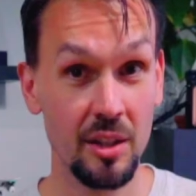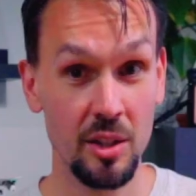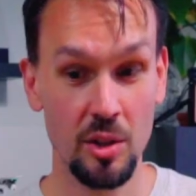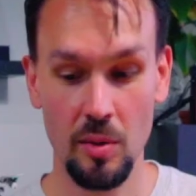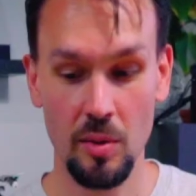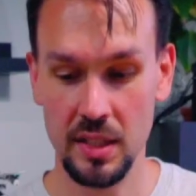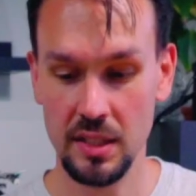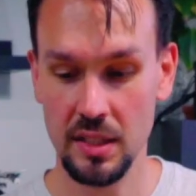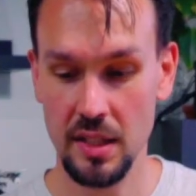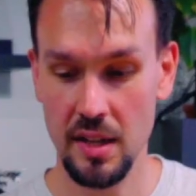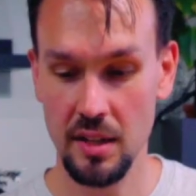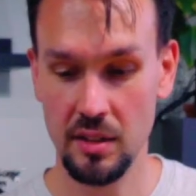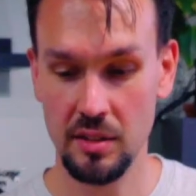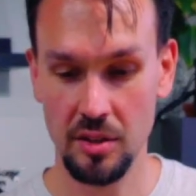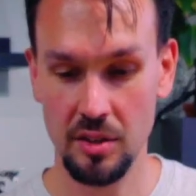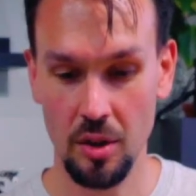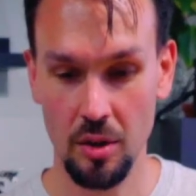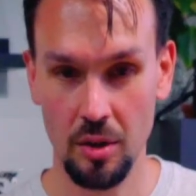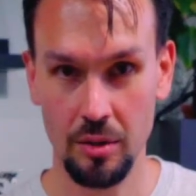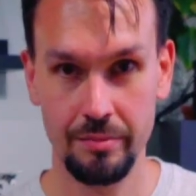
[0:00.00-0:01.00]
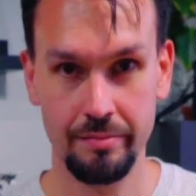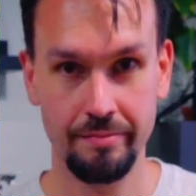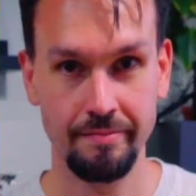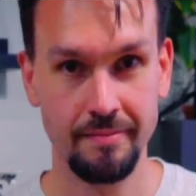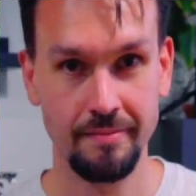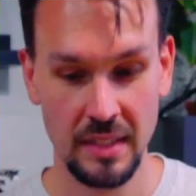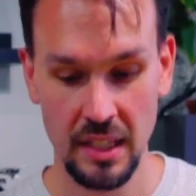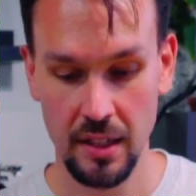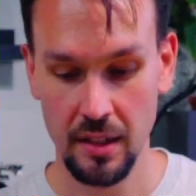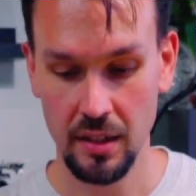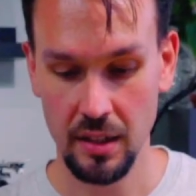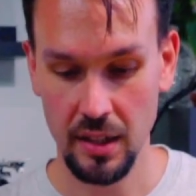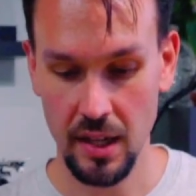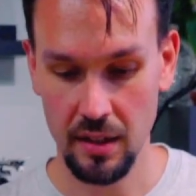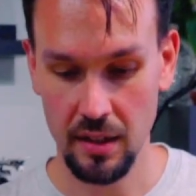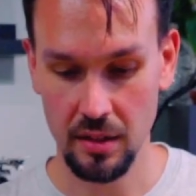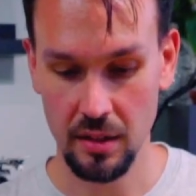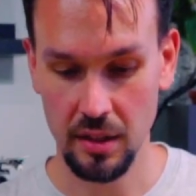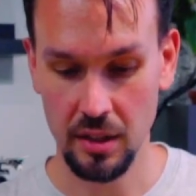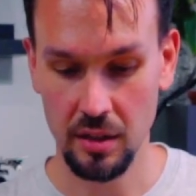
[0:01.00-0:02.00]
the USA, so yeah,
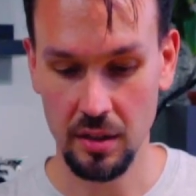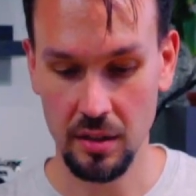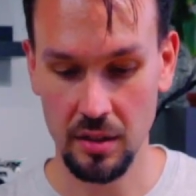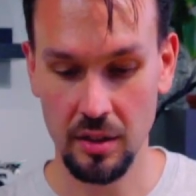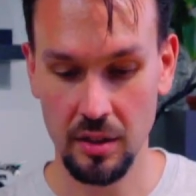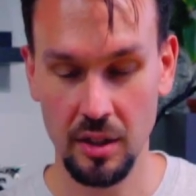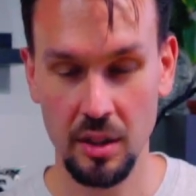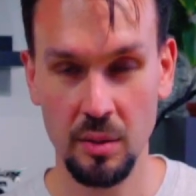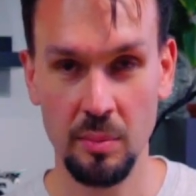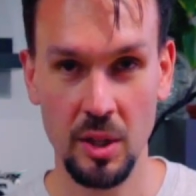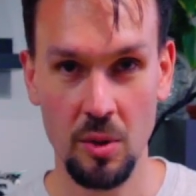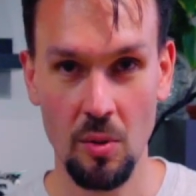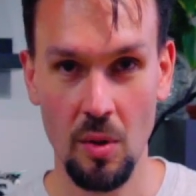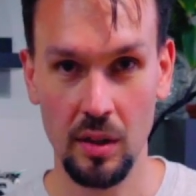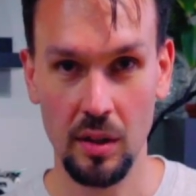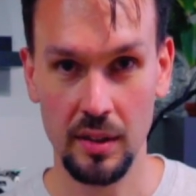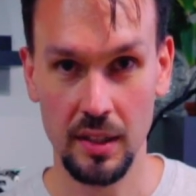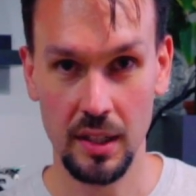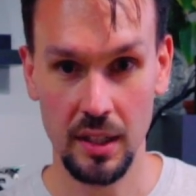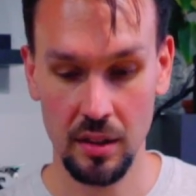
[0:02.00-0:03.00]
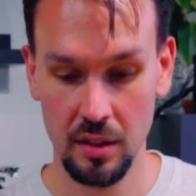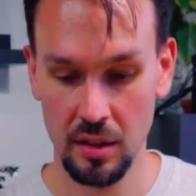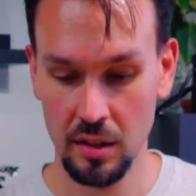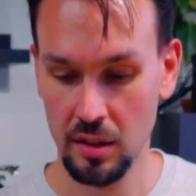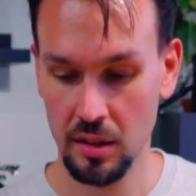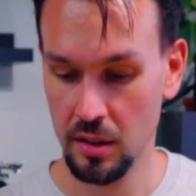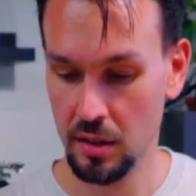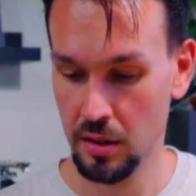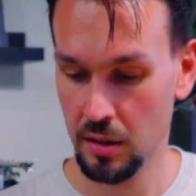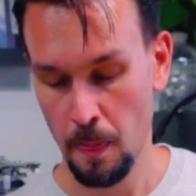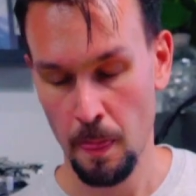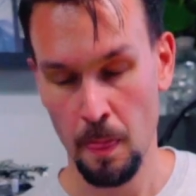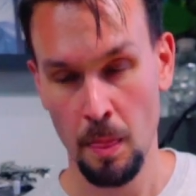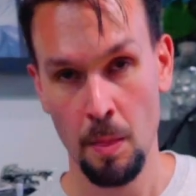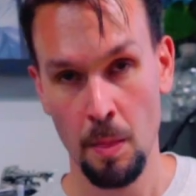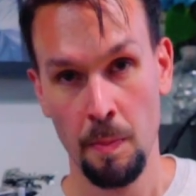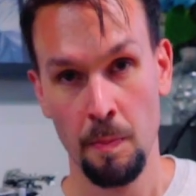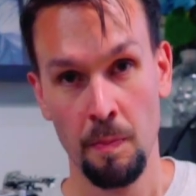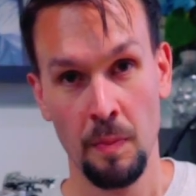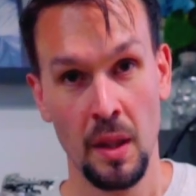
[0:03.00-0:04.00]
they're gonna be quality.
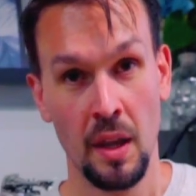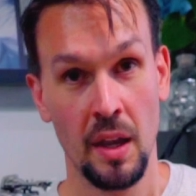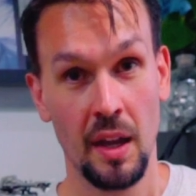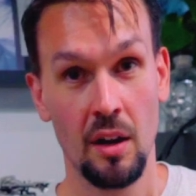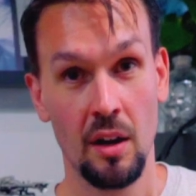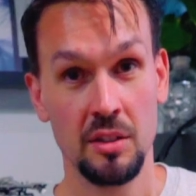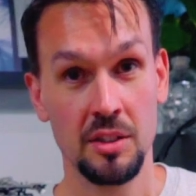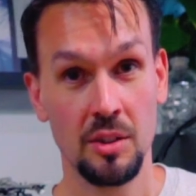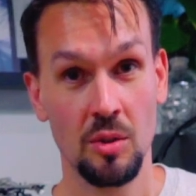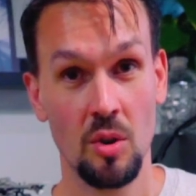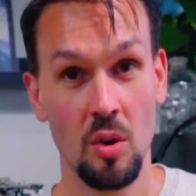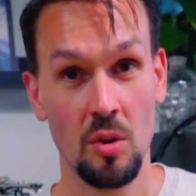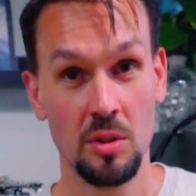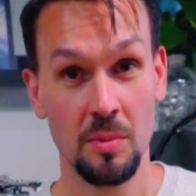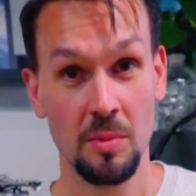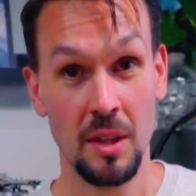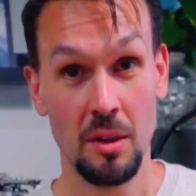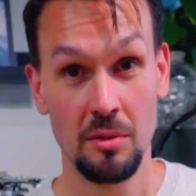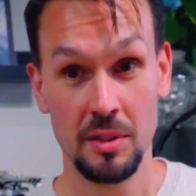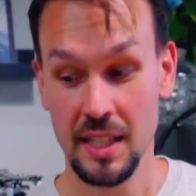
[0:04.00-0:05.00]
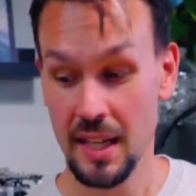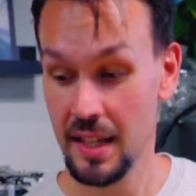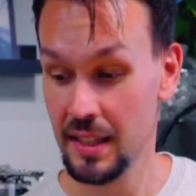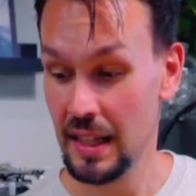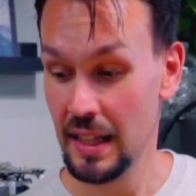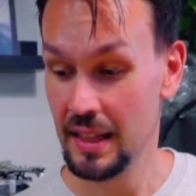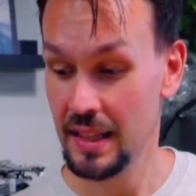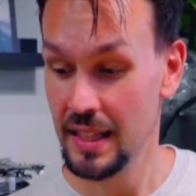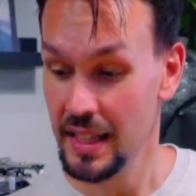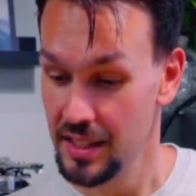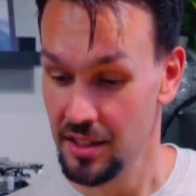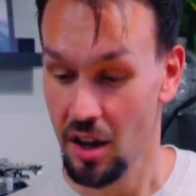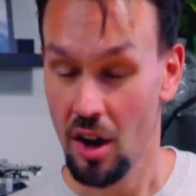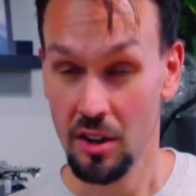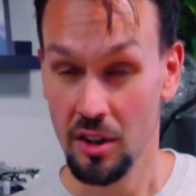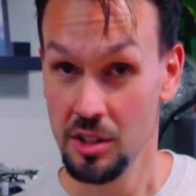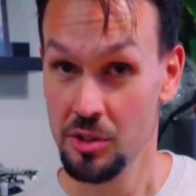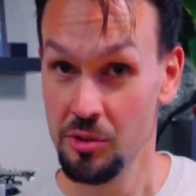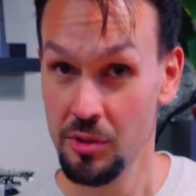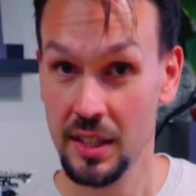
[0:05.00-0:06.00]
It also goes without saying that these
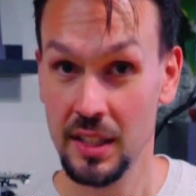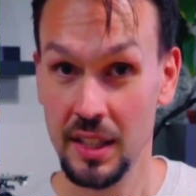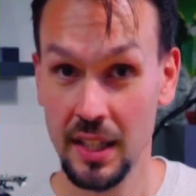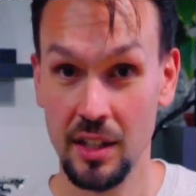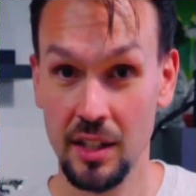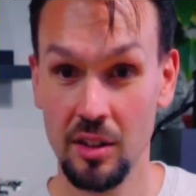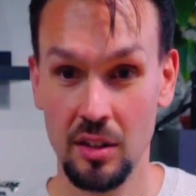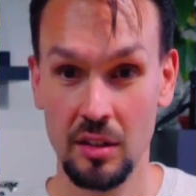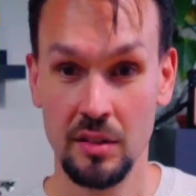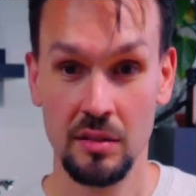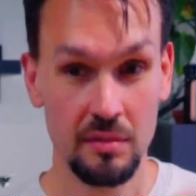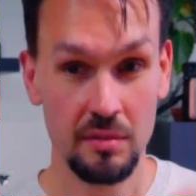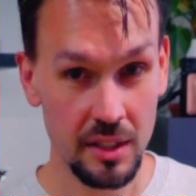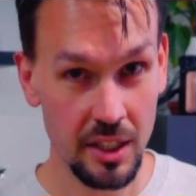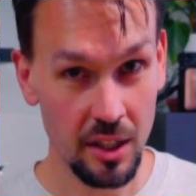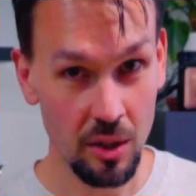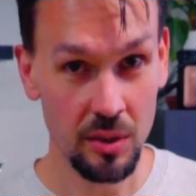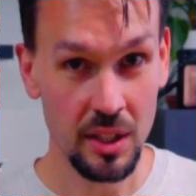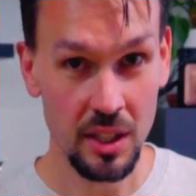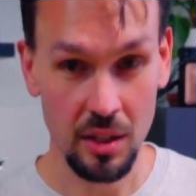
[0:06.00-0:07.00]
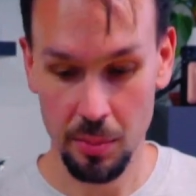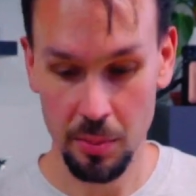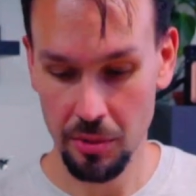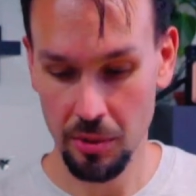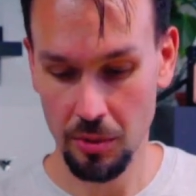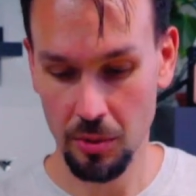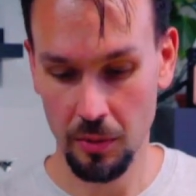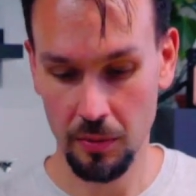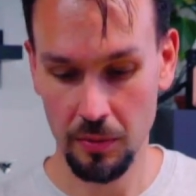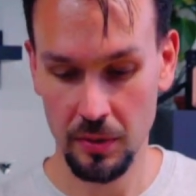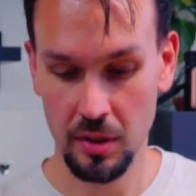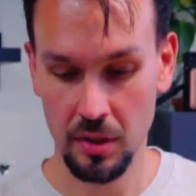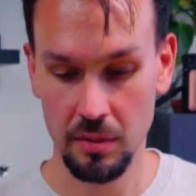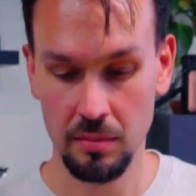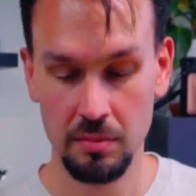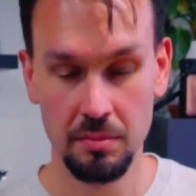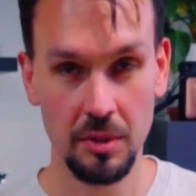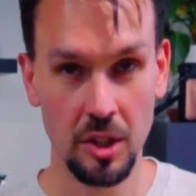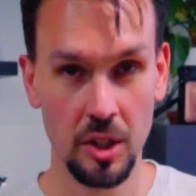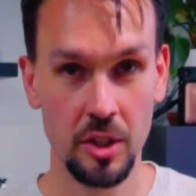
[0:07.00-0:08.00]
are street legal, DOT approved,
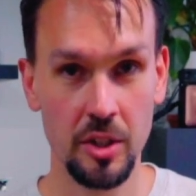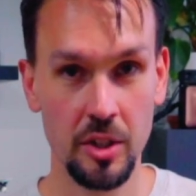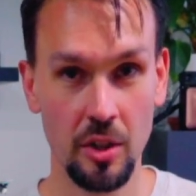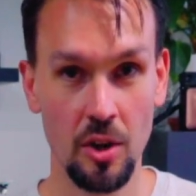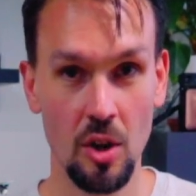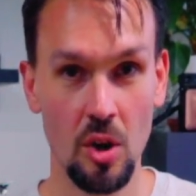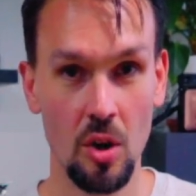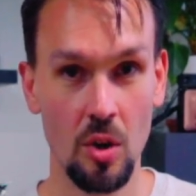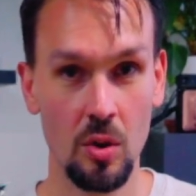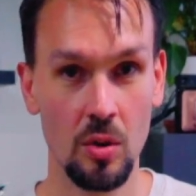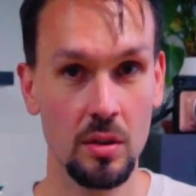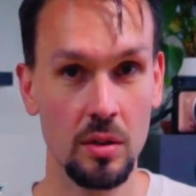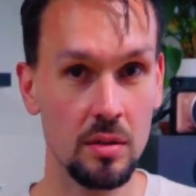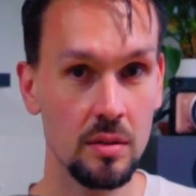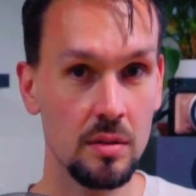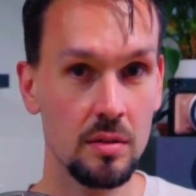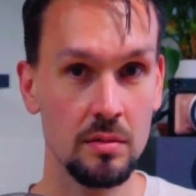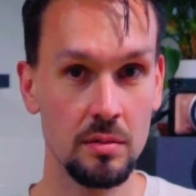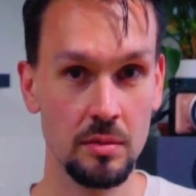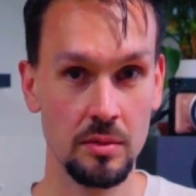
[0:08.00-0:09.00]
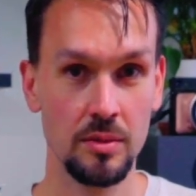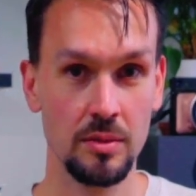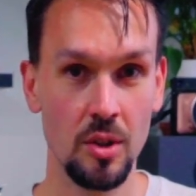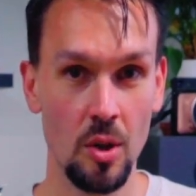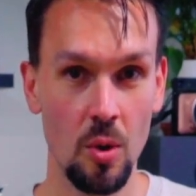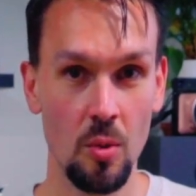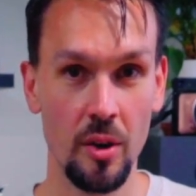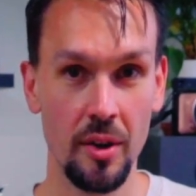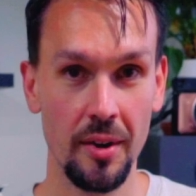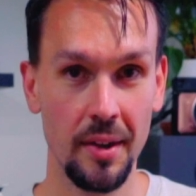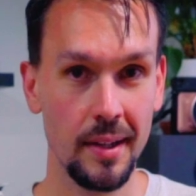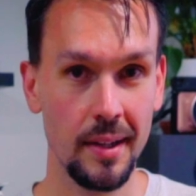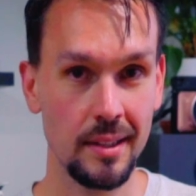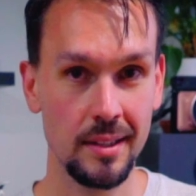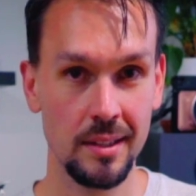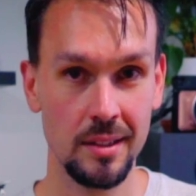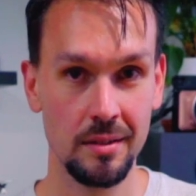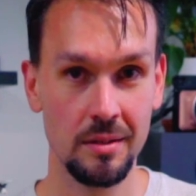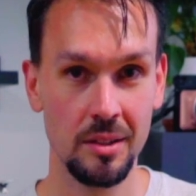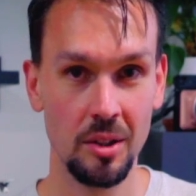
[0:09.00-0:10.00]
good to go, no
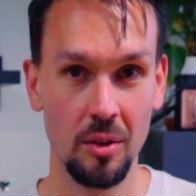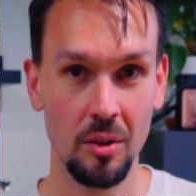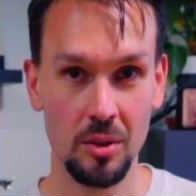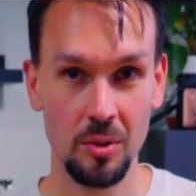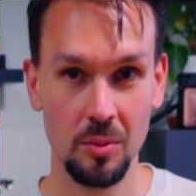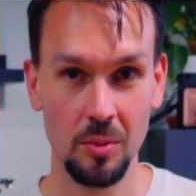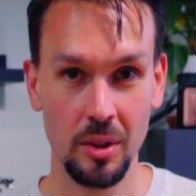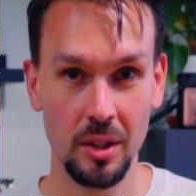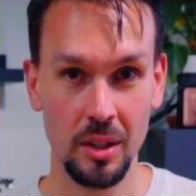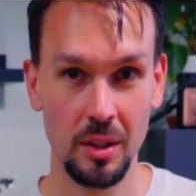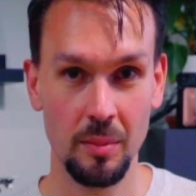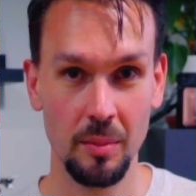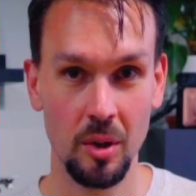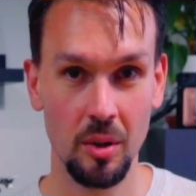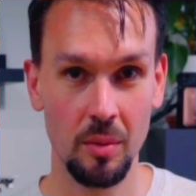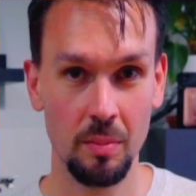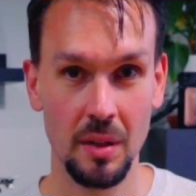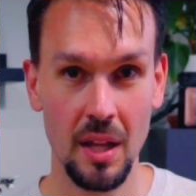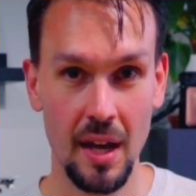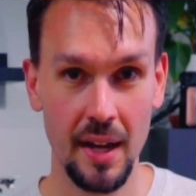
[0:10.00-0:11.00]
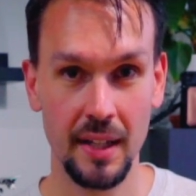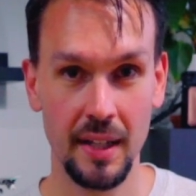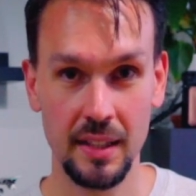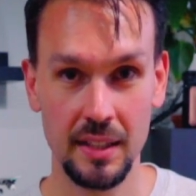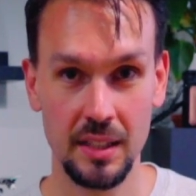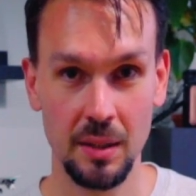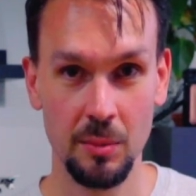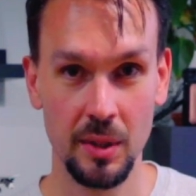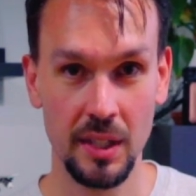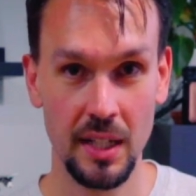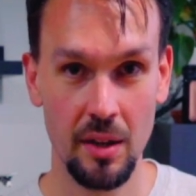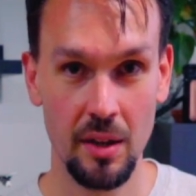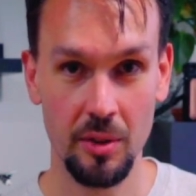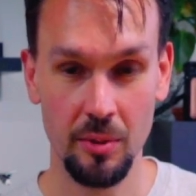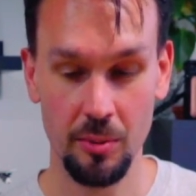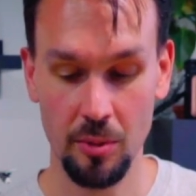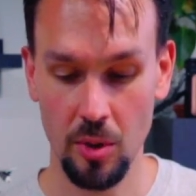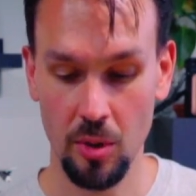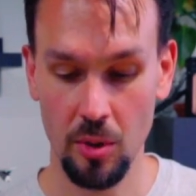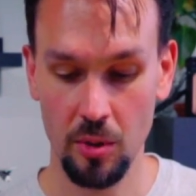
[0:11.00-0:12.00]
worries. You don't have to worry about blinding someone down the
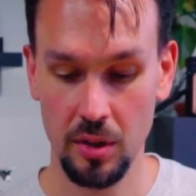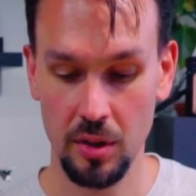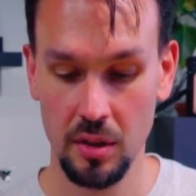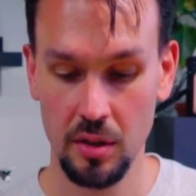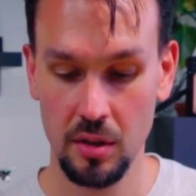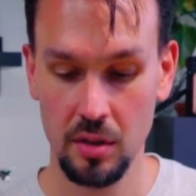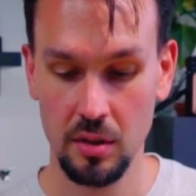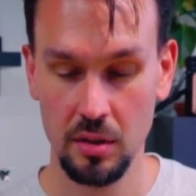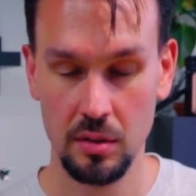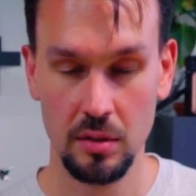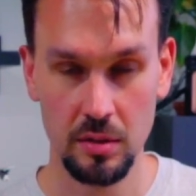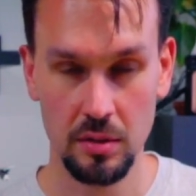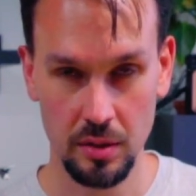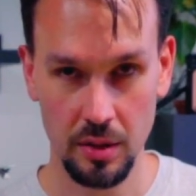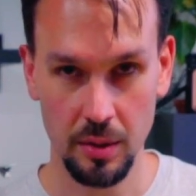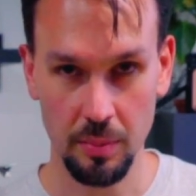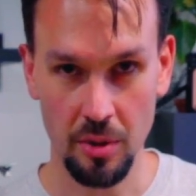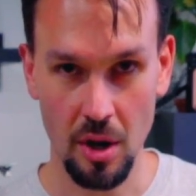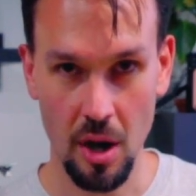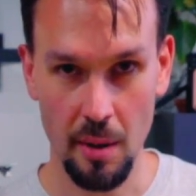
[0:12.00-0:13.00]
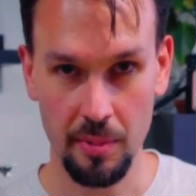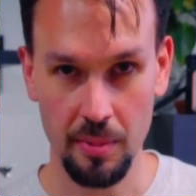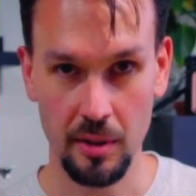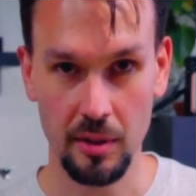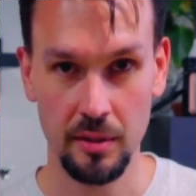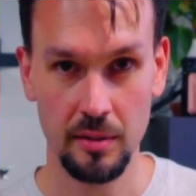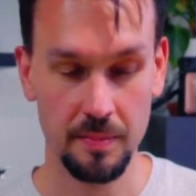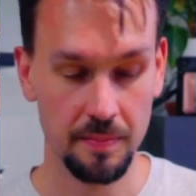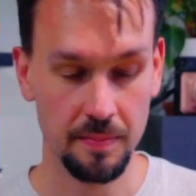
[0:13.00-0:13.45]
road. They're proper.